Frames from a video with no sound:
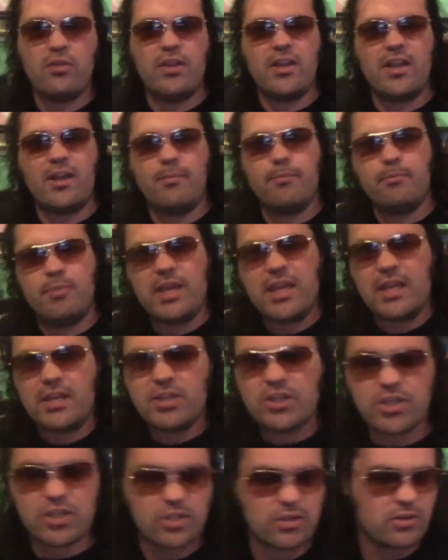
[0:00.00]
a
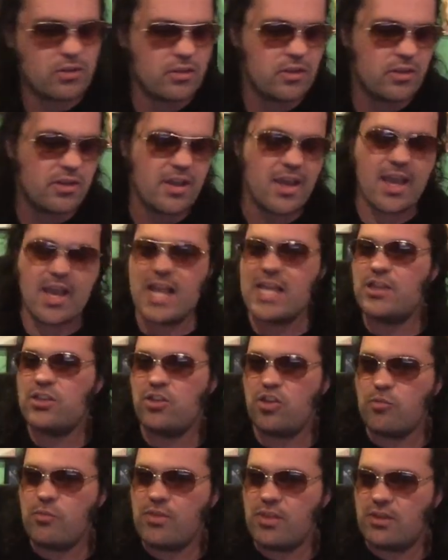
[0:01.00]
bitch, and had the
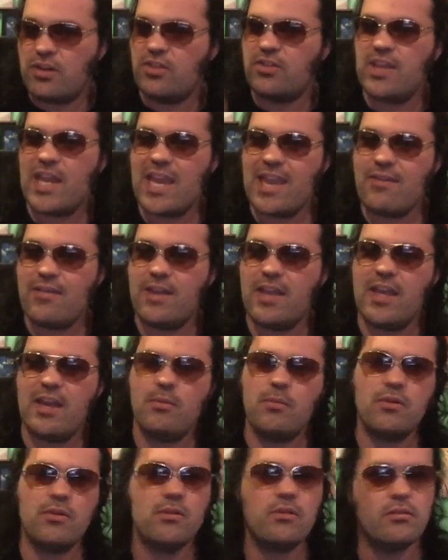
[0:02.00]
humans had to save
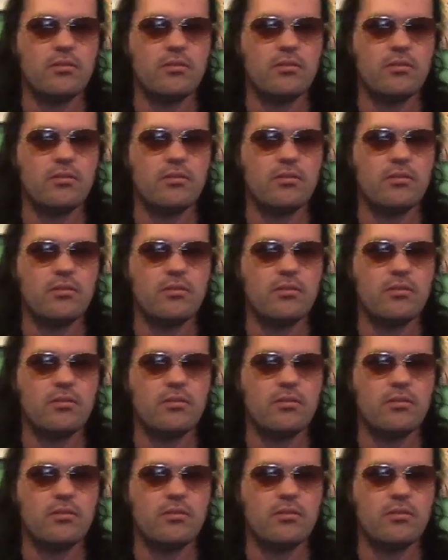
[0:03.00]
him.